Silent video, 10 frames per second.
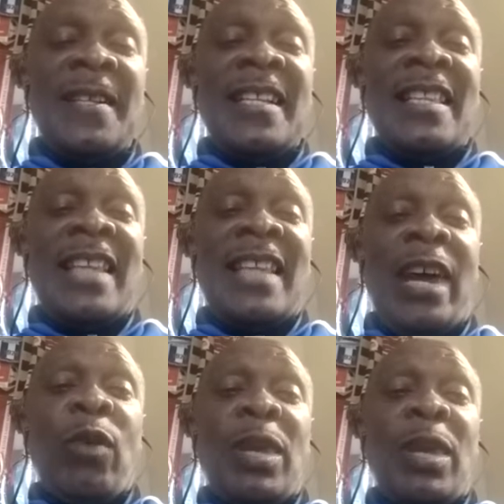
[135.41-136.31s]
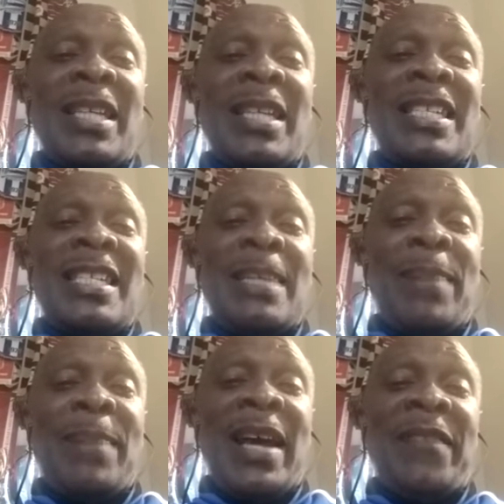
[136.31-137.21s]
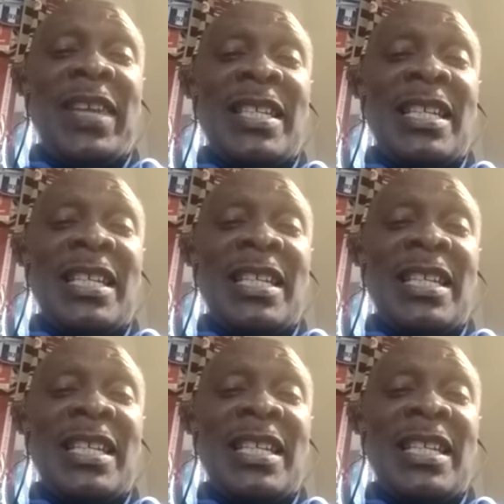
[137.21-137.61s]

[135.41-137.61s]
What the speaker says: they are going to be deeply affected.